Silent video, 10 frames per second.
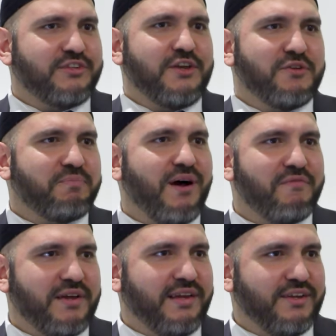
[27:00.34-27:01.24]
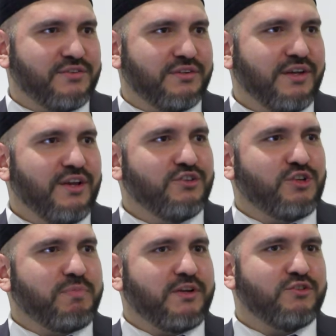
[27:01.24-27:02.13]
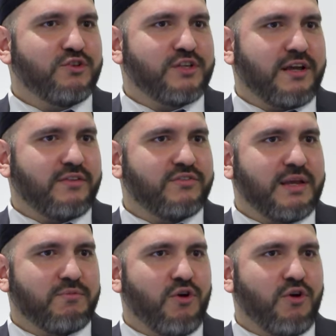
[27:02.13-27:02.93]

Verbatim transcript: see you as part of their nation just because you share the same